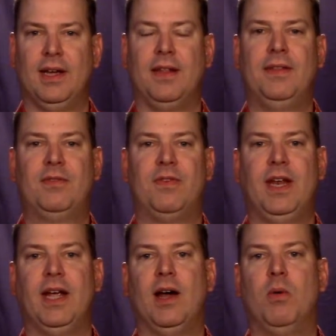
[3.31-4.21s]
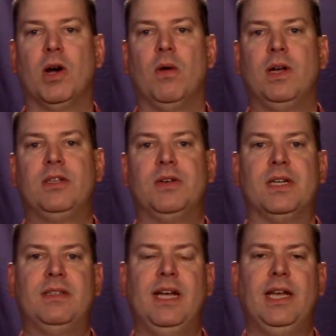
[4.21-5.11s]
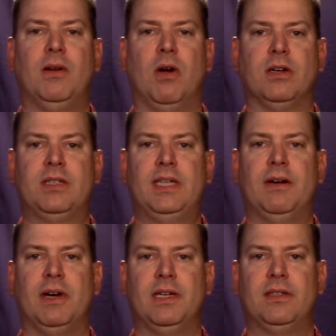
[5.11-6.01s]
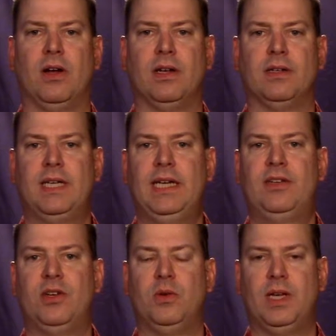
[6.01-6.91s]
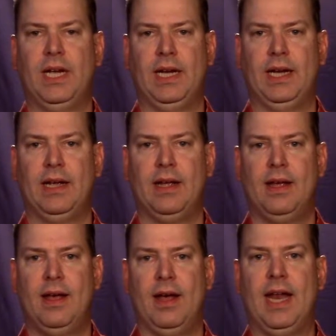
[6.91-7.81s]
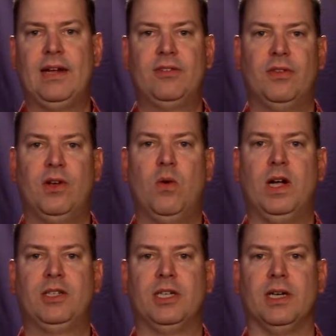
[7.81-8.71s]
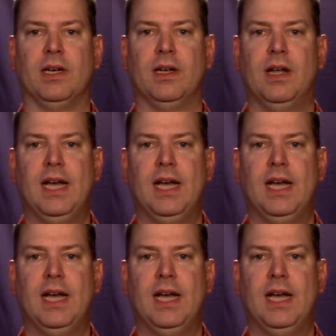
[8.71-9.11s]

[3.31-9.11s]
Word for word: In this video, we're going to continue our series on T two D and answer the question,